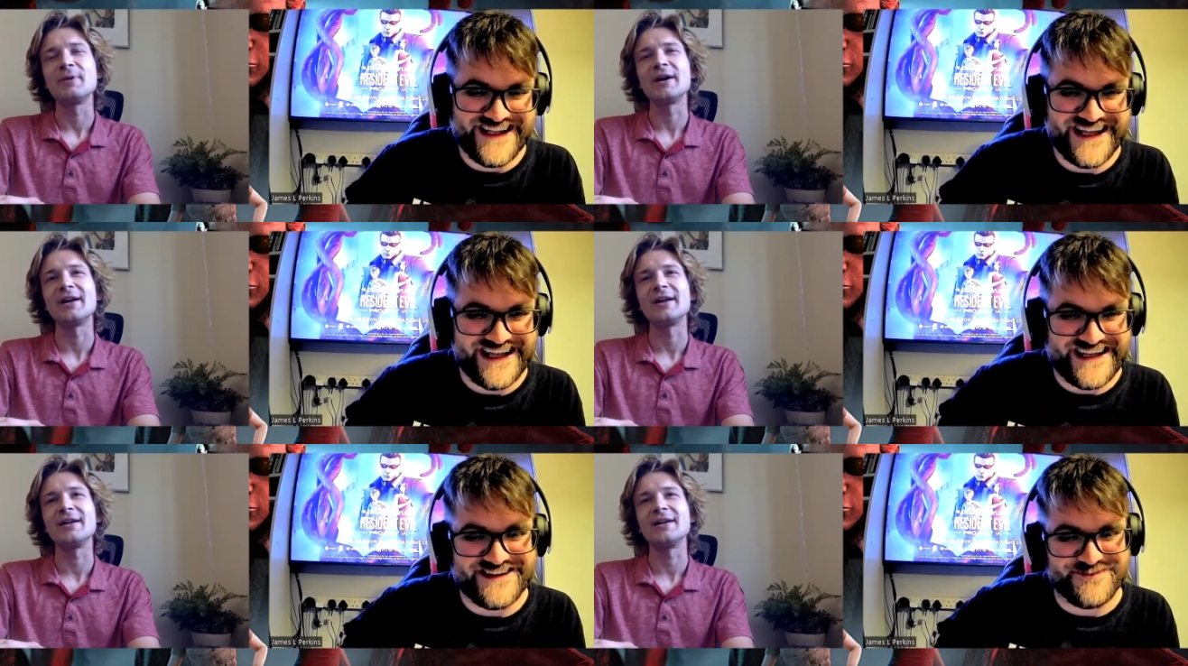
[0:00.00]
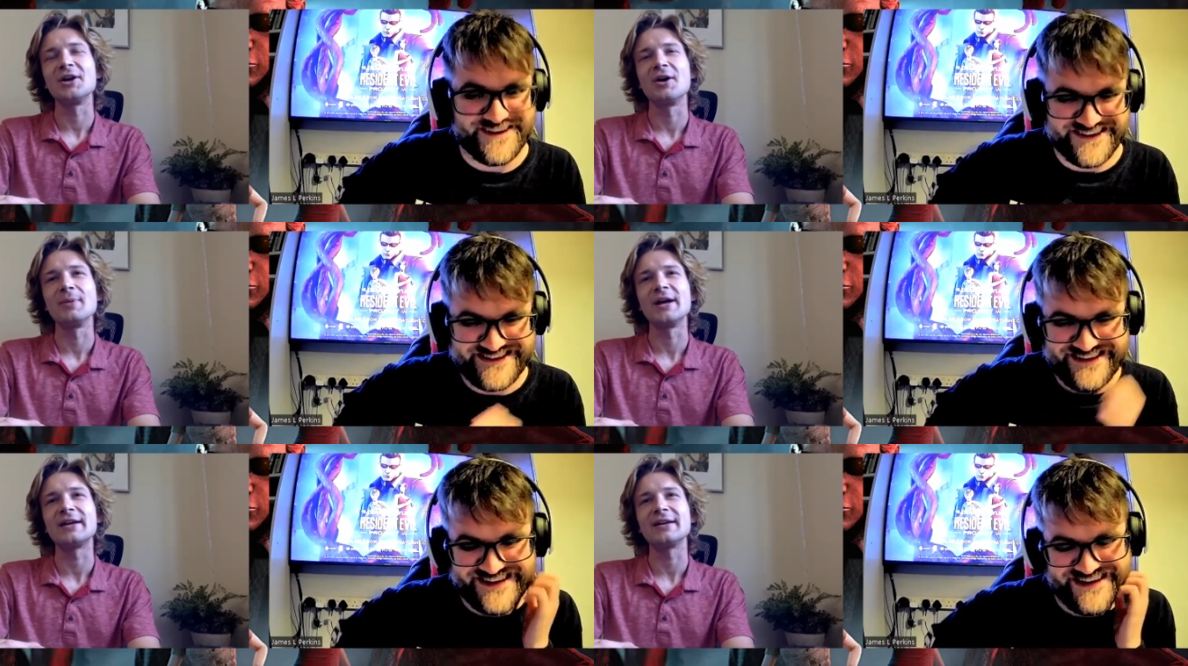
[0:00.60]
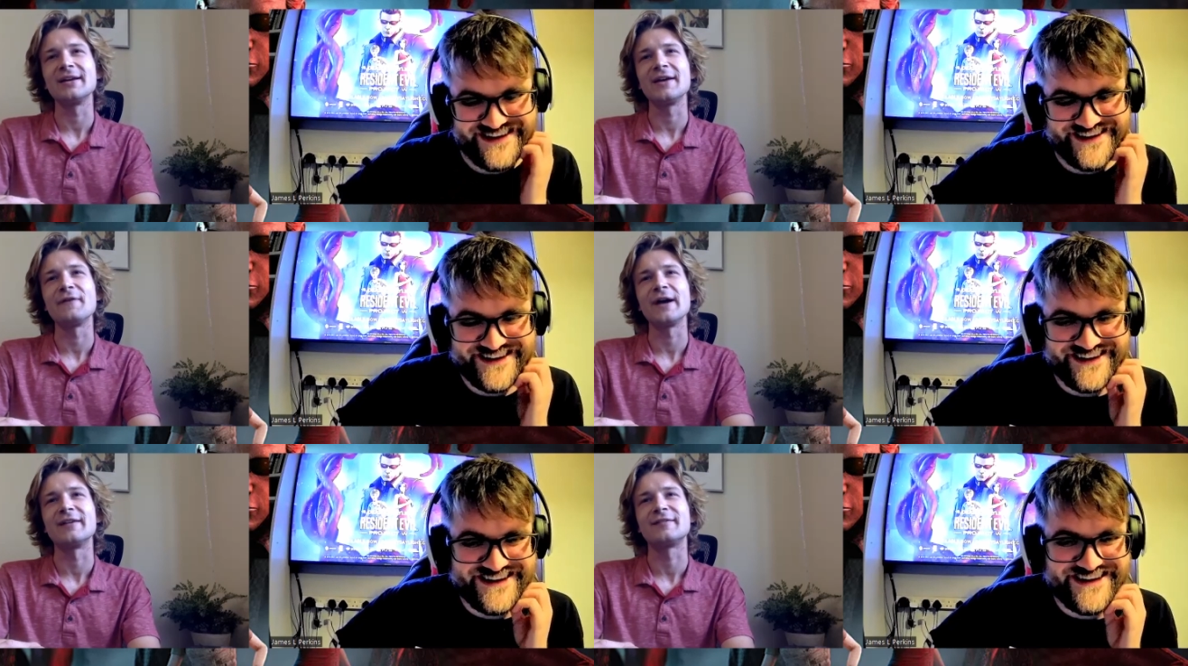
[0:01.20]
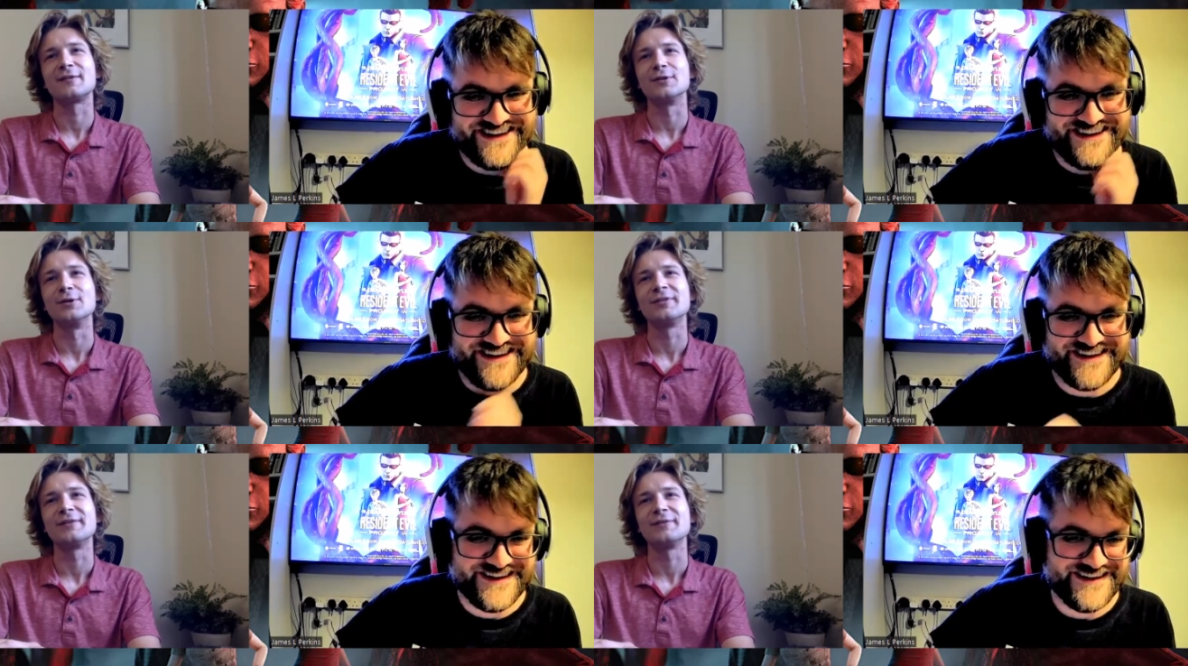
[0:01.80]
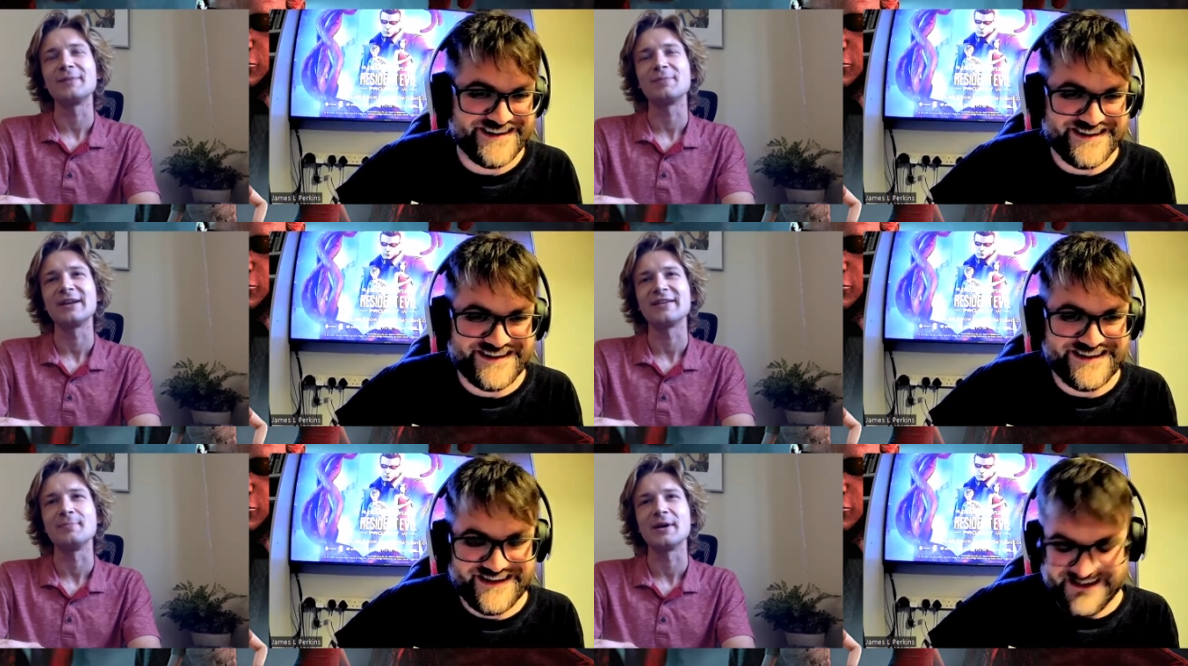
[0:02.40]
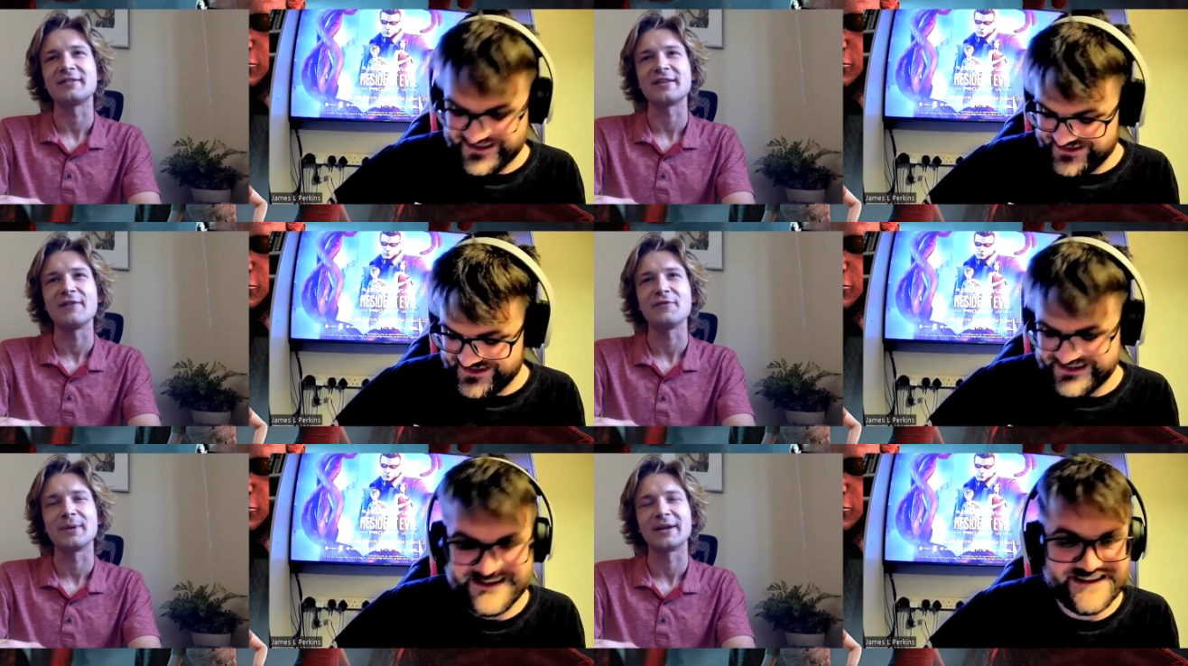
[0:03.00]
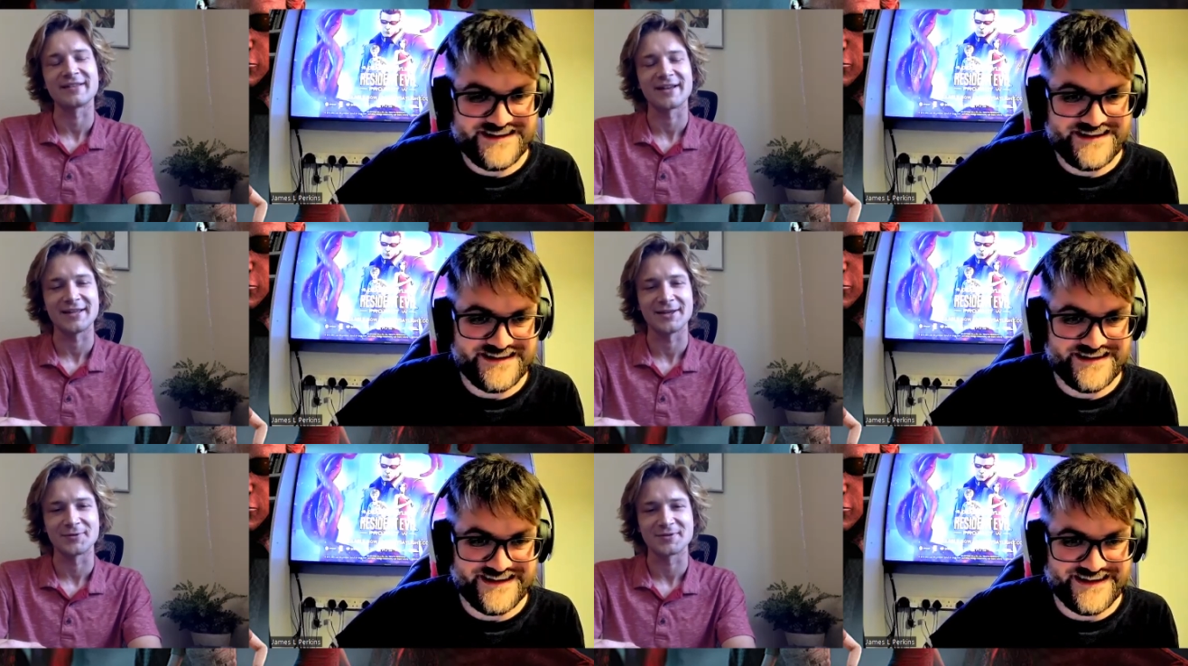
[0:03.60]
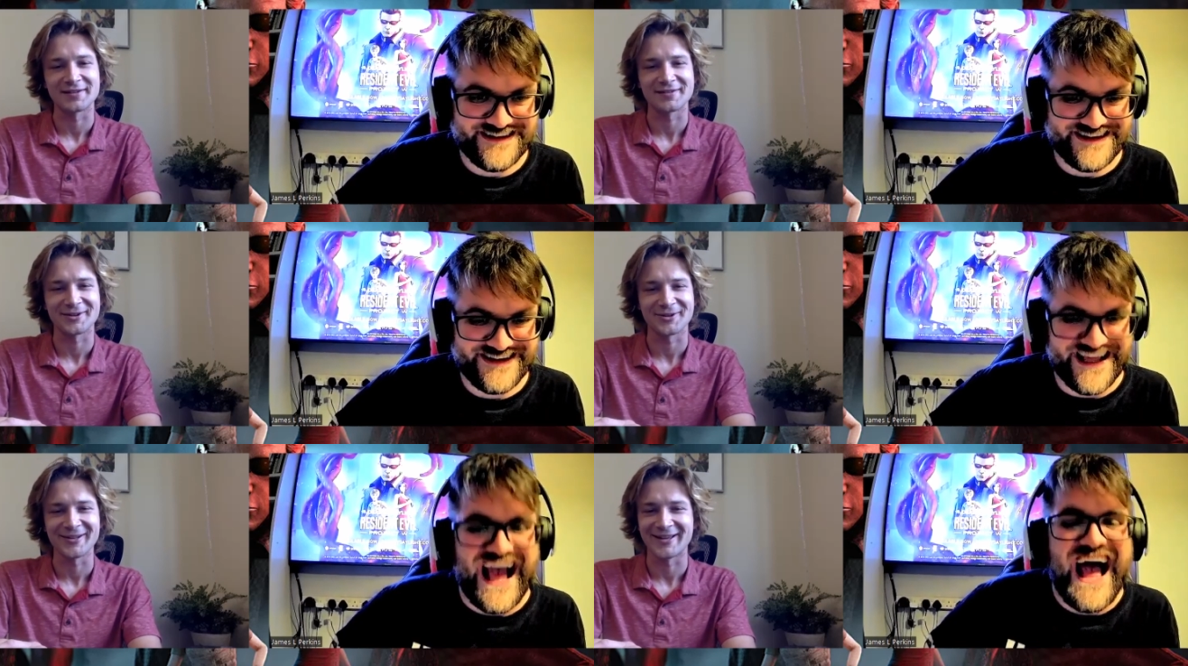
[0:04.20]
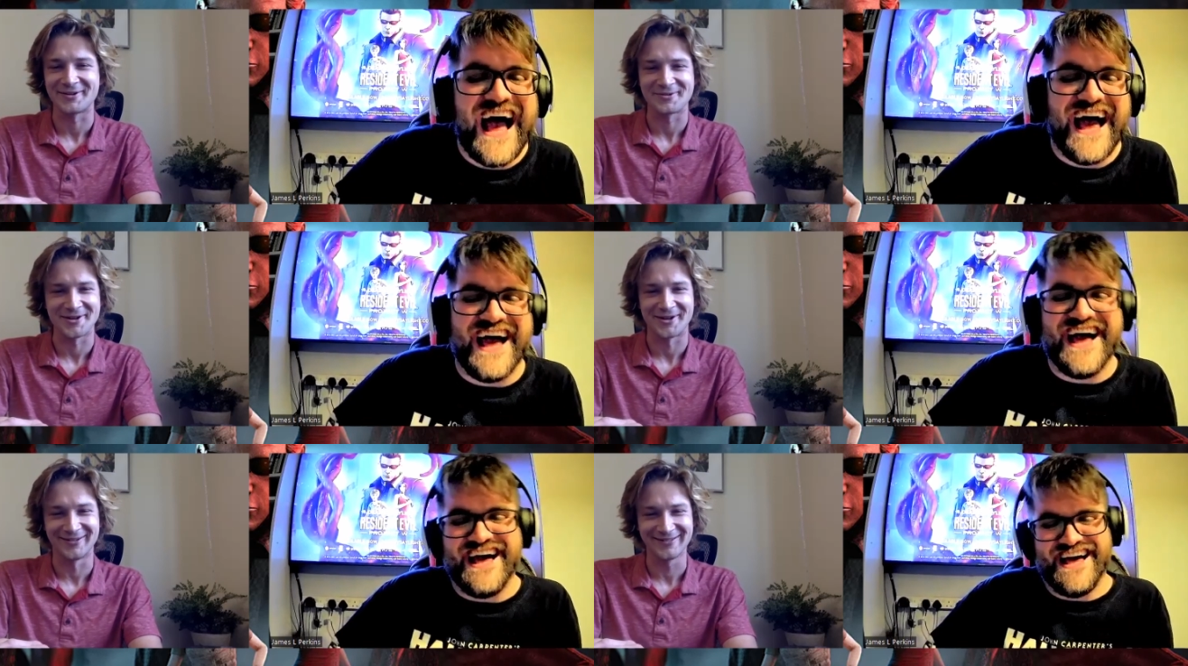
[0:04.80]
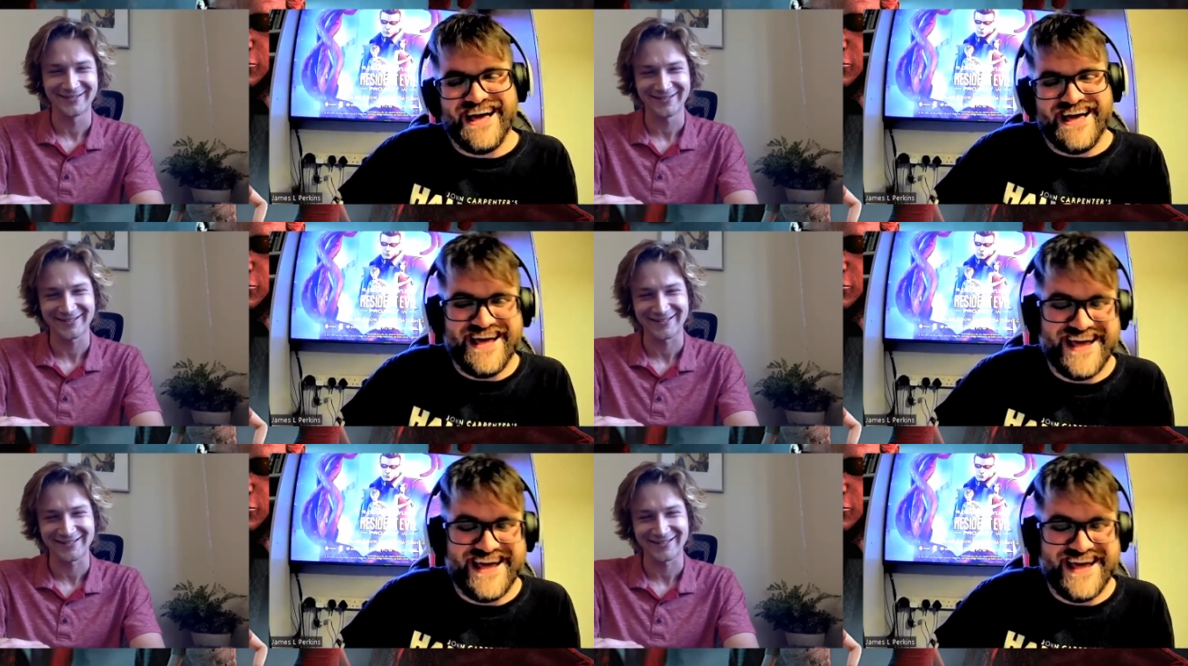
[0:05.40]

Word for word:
Speaker 1: but, at least you know, one. Like, if I exclusively plays myself, I'm like, is that egotistical? I don't know.